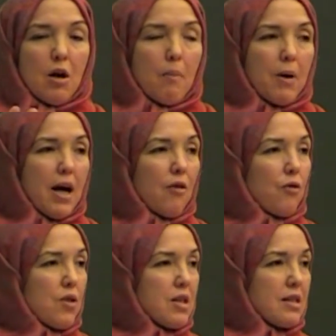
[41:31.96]
But
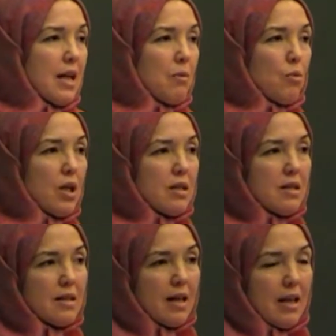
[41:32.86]
for the same
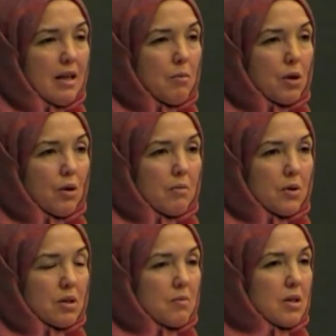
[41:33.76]
reasons that immigrant
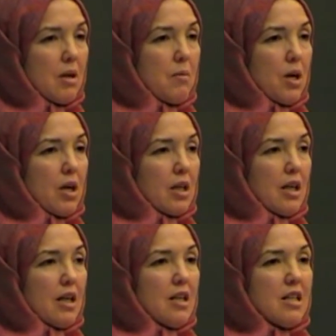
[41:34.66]
Muslims in
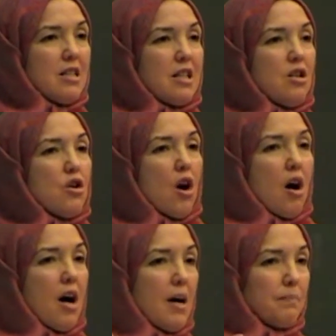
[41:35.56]
America did
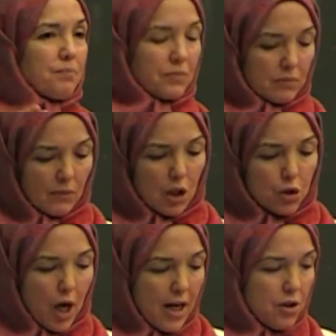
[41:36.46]
not
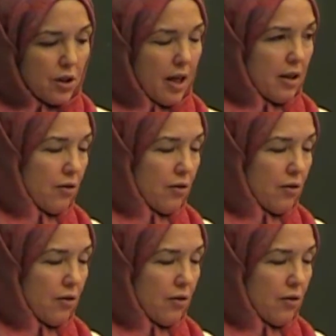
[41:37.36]
try to kind